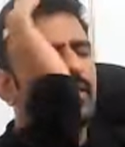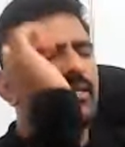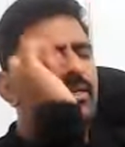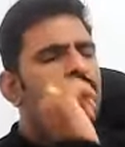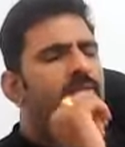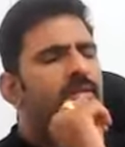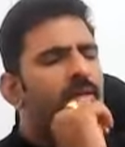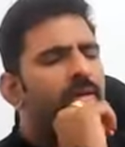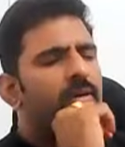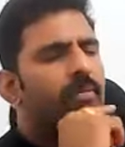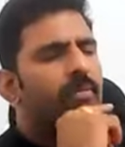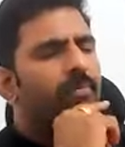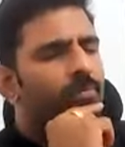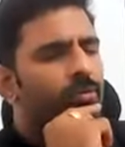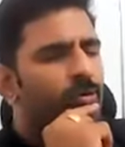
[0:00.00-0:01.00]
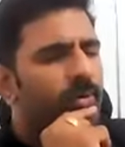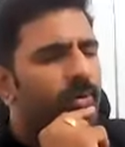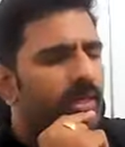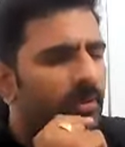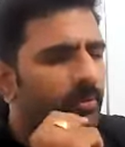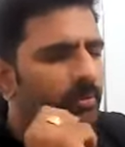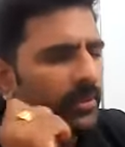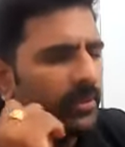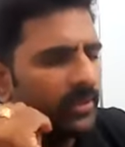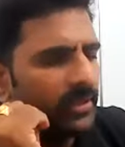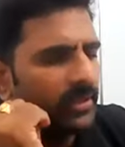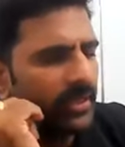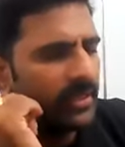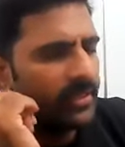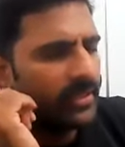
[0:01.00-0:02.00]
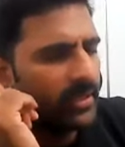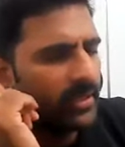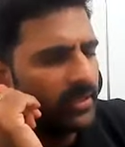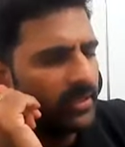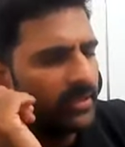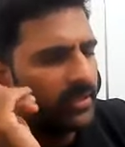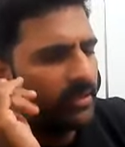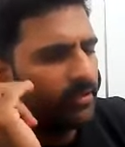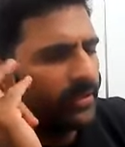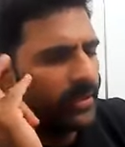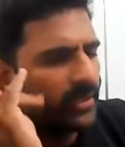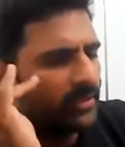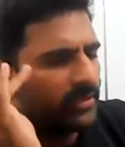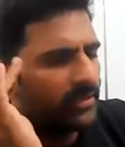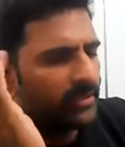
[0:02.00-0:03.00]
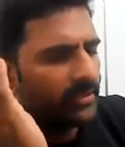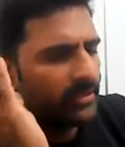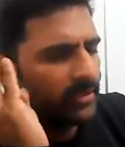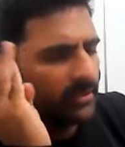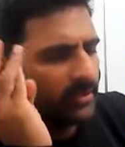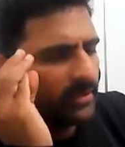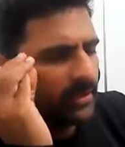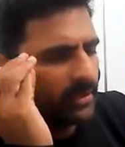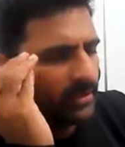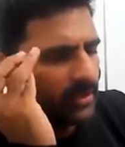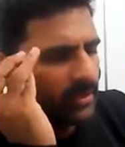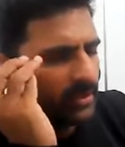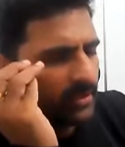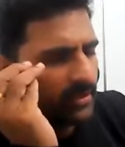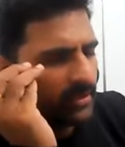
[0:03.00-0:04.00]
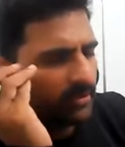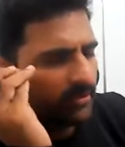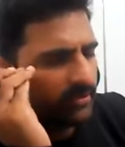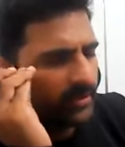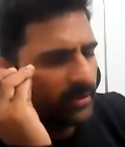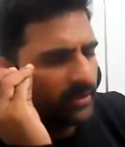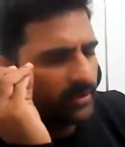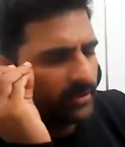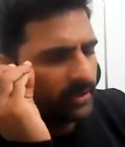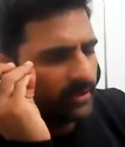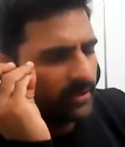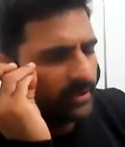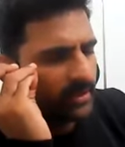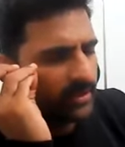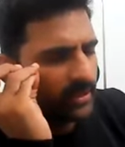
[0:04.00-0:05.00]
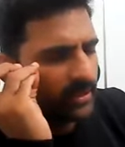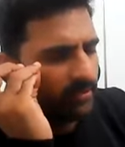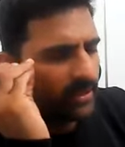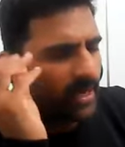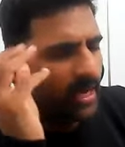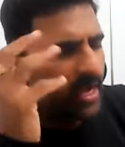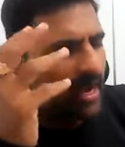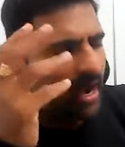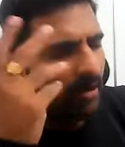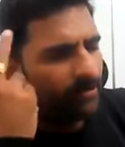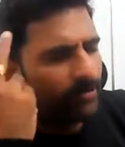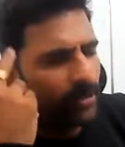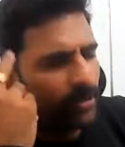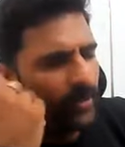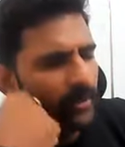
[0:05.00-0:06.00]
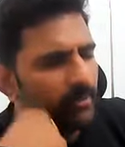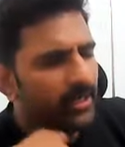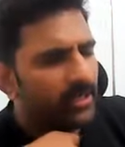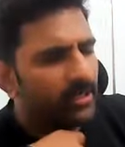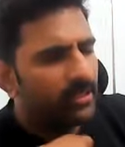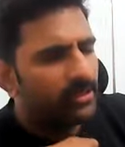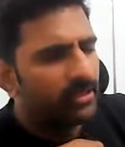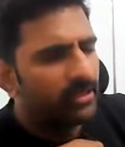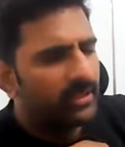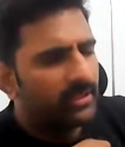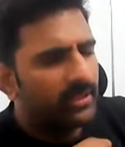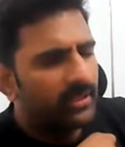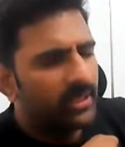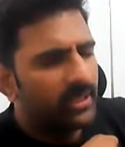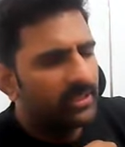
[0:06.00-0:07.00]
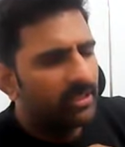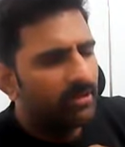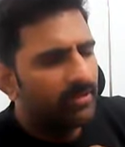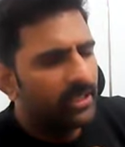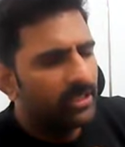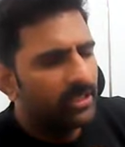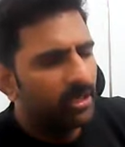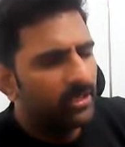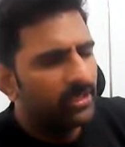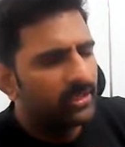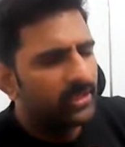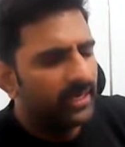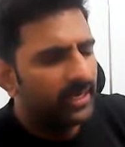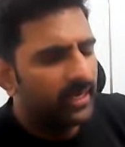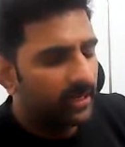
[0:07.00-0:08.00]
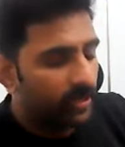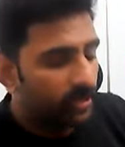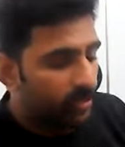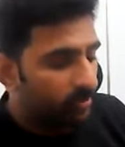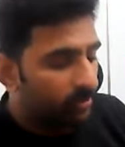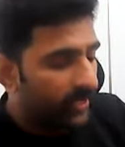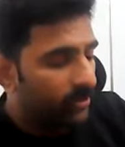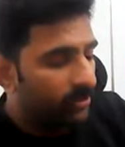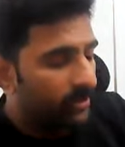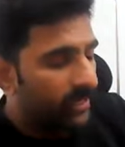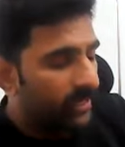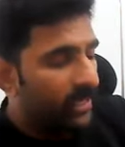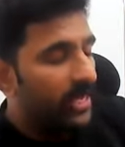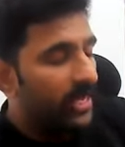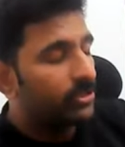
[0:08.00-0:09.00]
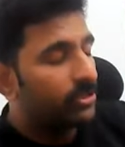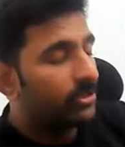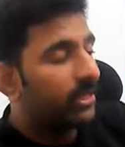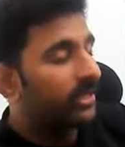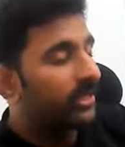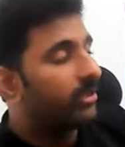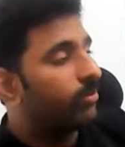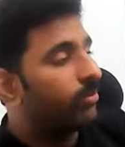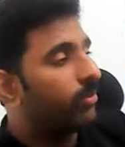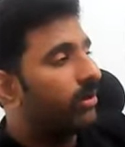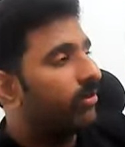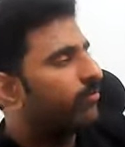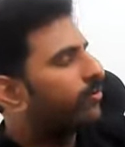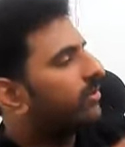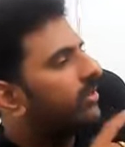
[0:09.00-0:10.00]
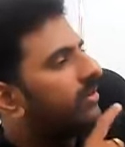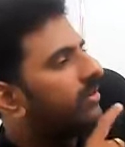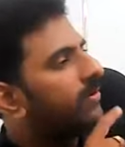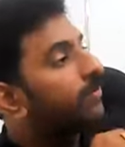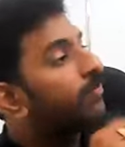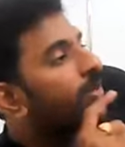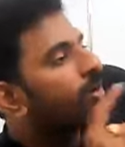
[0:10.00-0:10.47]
the knees. Moment number six and seven, six and seven, six and seven. After one minute, also the six and seven is not striking in your mind. Okay, so take the mobile phone,